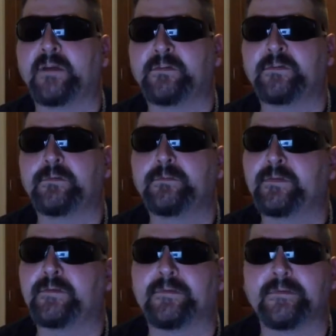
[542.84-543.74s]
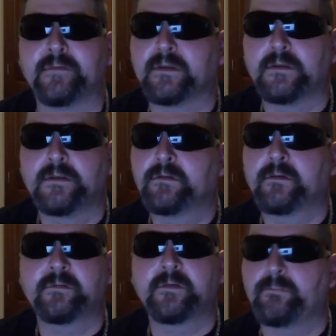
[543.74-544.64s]
just using the
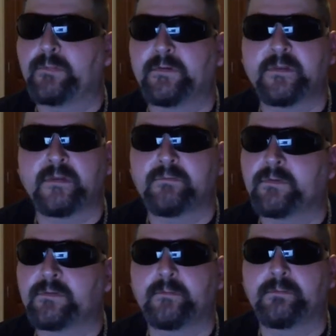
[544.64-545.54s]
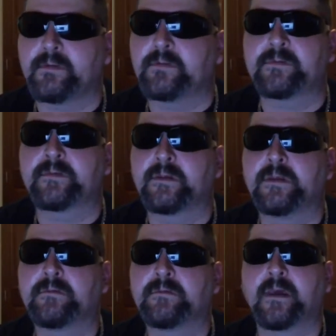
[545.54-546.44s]
simplest of the simplest
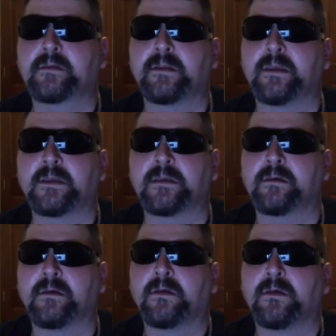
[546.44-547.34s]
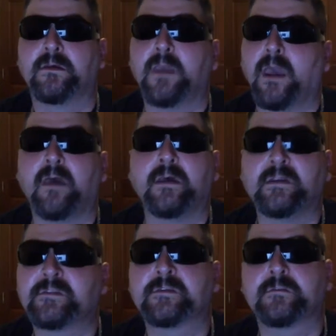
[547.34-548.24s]
technique. Yeah,
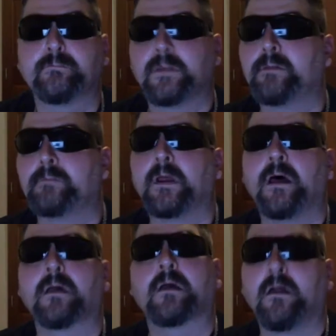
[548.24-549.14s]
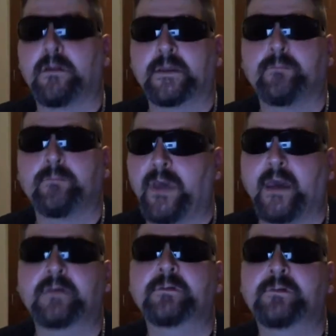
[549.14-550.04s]
it's blah blah blah, calling him
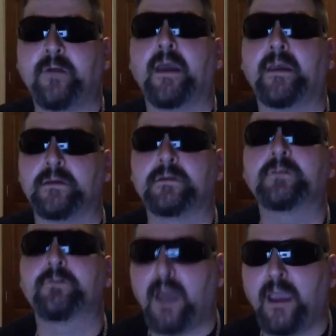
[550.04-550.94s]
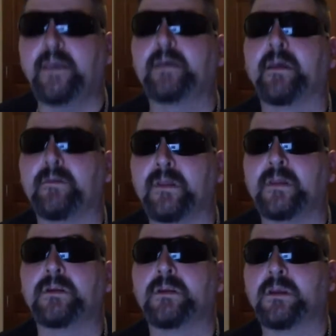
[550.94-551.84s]
back. Try it, and
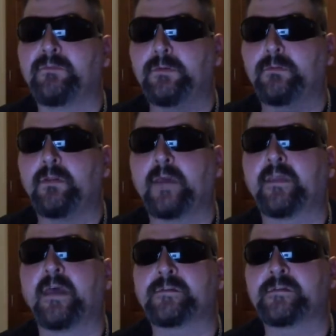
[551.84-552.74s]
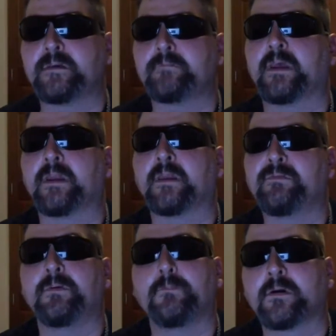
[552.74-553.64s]
then if you like that tip and
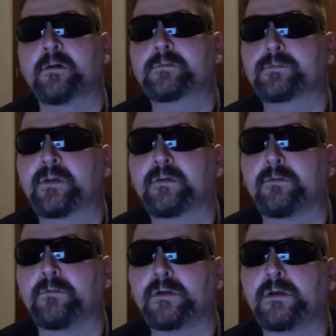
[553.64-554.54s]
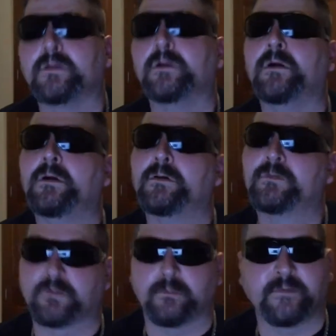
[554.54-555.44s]
if it works, which I know it will,
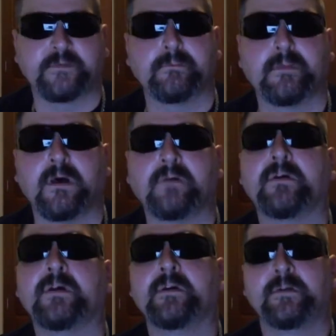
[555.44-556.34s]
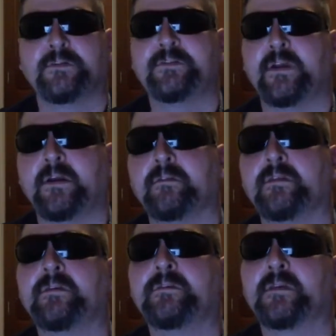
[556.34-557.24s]
show me some love, share
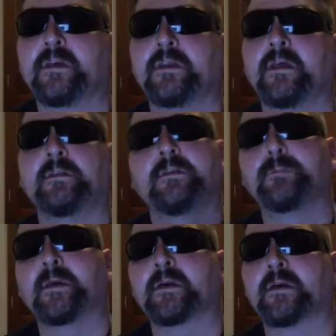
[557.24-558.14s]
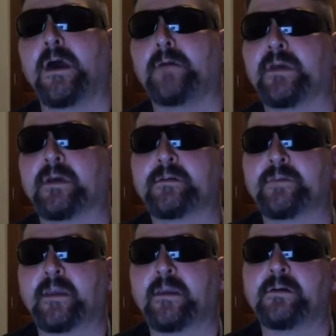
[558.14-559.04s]
this, and at least make a comment because
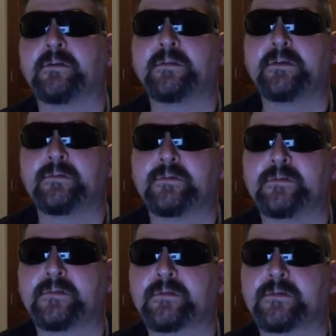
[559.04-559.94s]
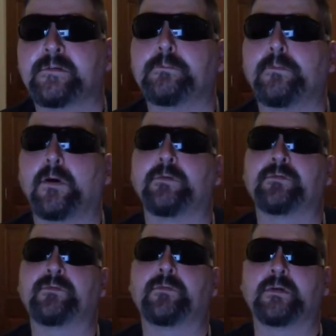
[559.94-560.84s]
I guarantee you this is going to do
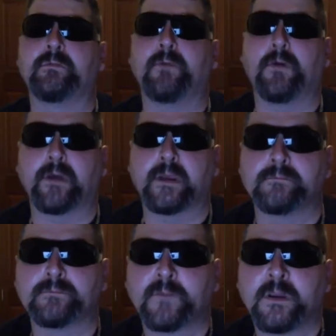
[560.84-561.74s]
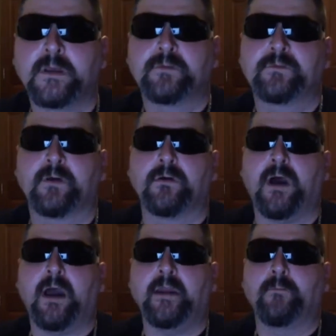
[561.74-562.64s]
wonders for you. Okay, so
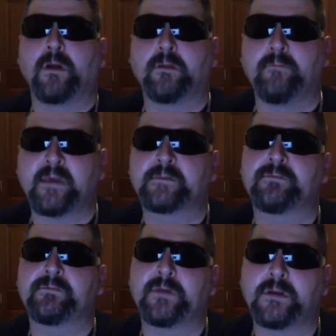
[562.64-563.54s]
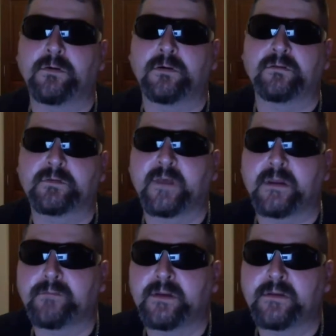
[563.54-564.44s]
I didn't want to make this video over
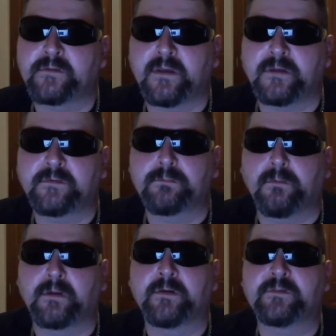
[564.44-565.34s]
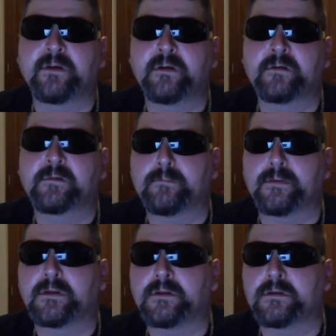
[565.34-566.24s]
10 minutes. I just wanted to share some
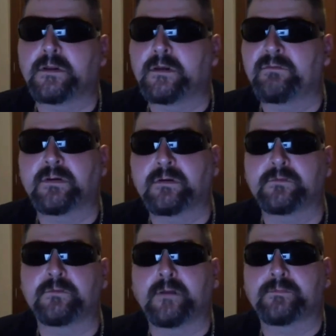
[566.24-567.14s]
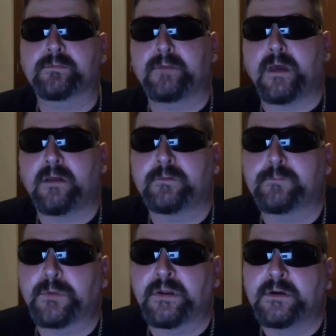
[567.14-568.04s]
love here and drop some
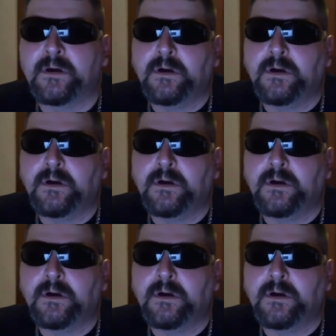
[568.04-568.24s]
knowledge. But